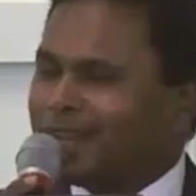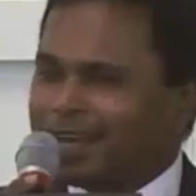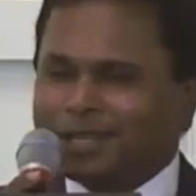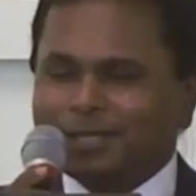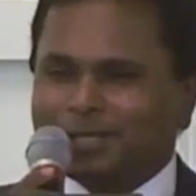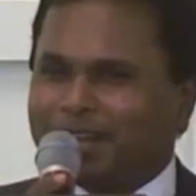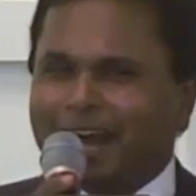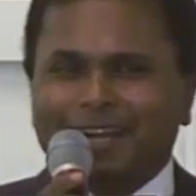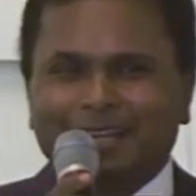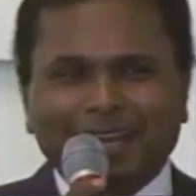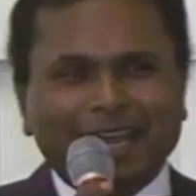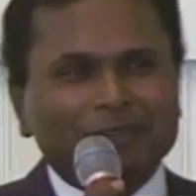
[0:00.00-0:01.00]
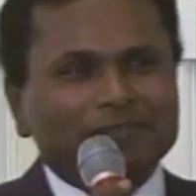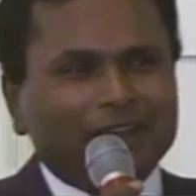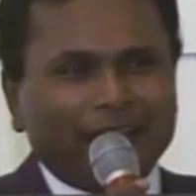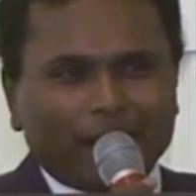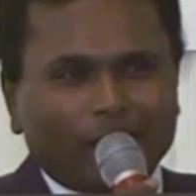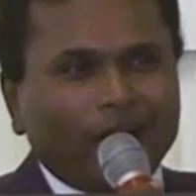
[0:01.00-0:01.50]
That is not life
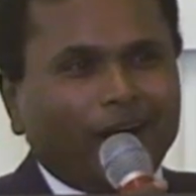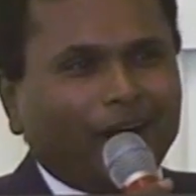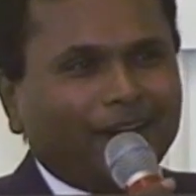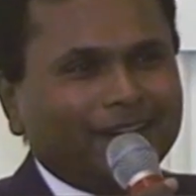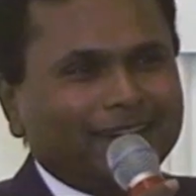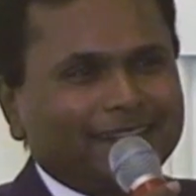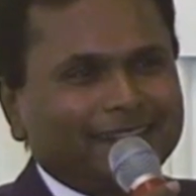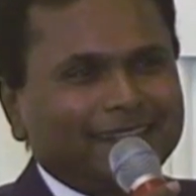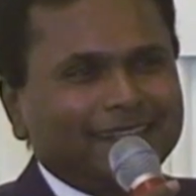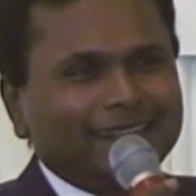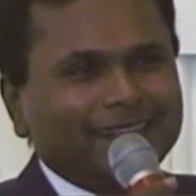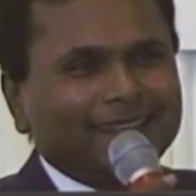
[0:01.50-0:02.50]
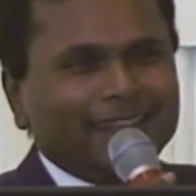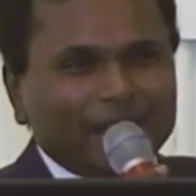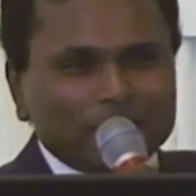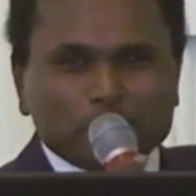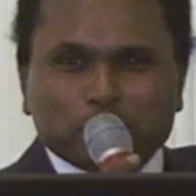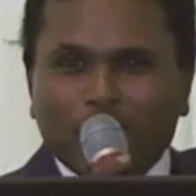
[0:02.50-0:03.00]
at all.
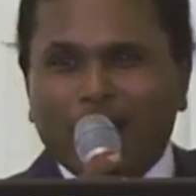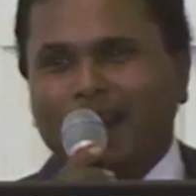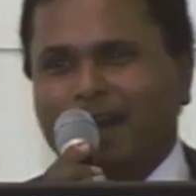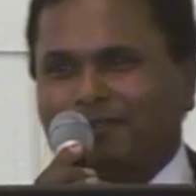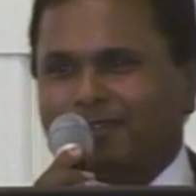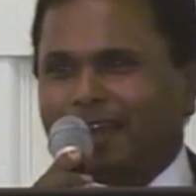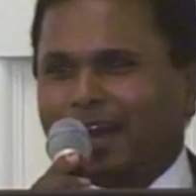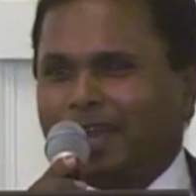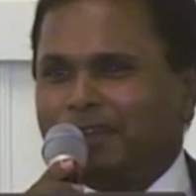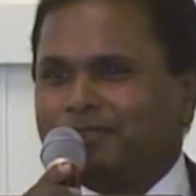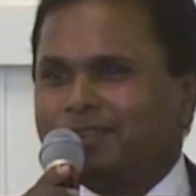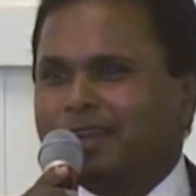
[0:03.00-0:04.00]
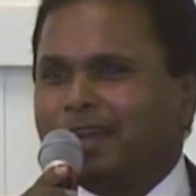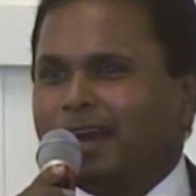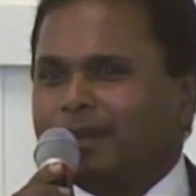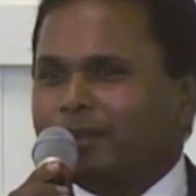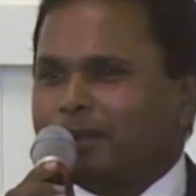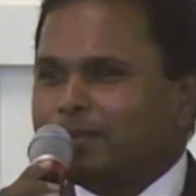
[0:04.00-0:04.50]
That is part of life,
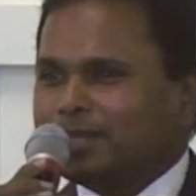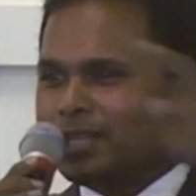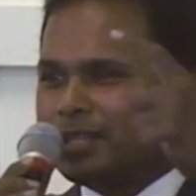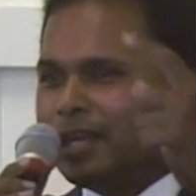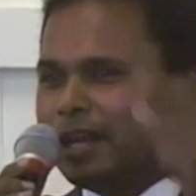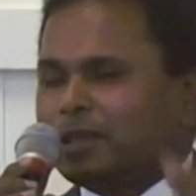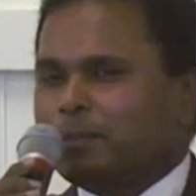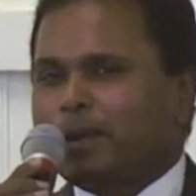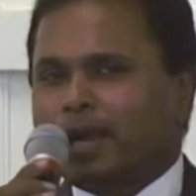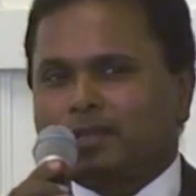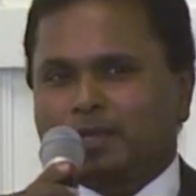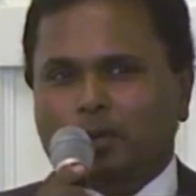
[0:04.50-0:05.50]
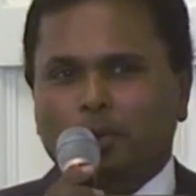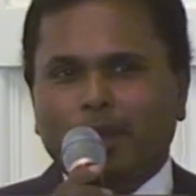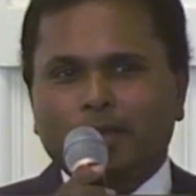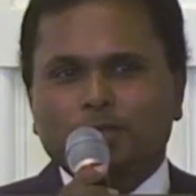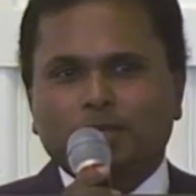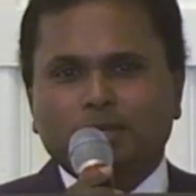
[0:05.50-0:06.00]
and you are missing the other part of the
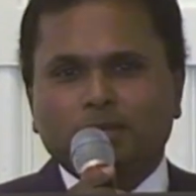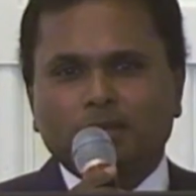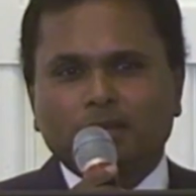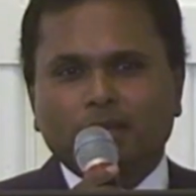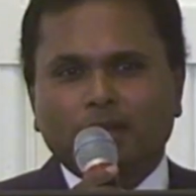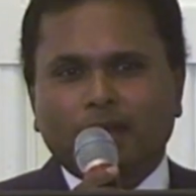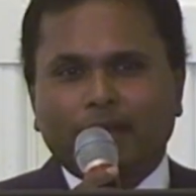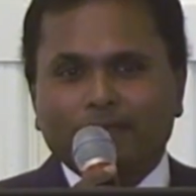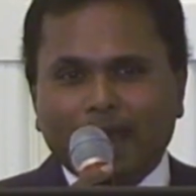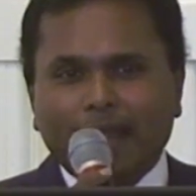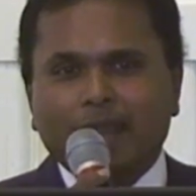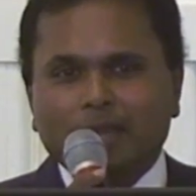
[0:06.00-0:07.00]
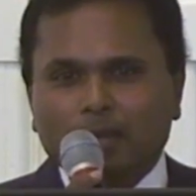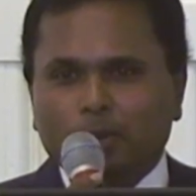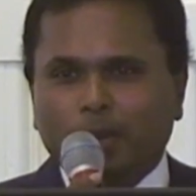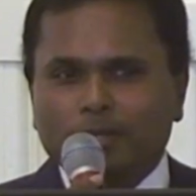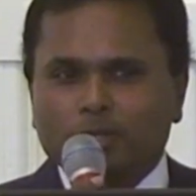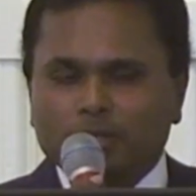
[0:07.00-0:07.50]
equation, and that
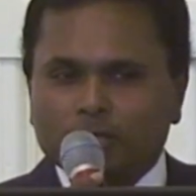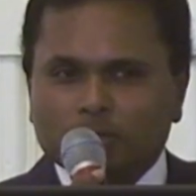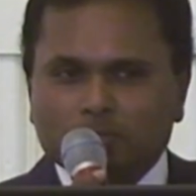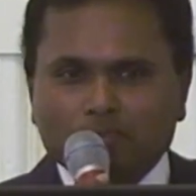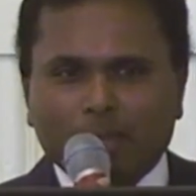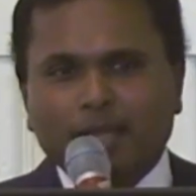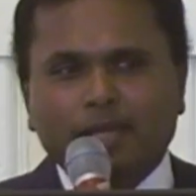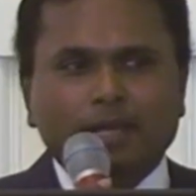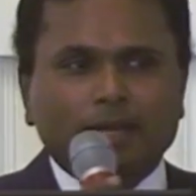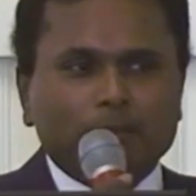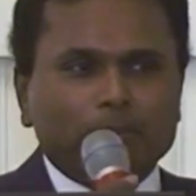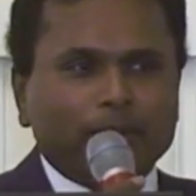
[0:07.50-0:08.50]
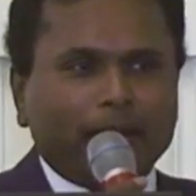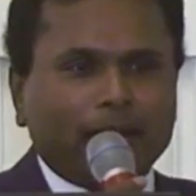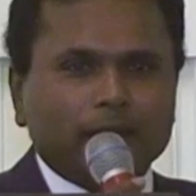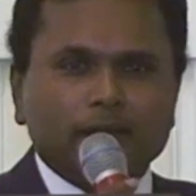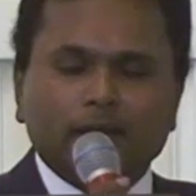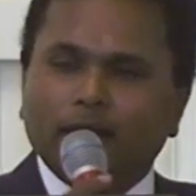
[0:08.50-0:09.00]
equation is making an
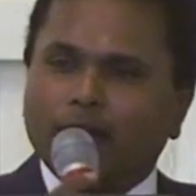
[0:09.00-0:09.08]
impact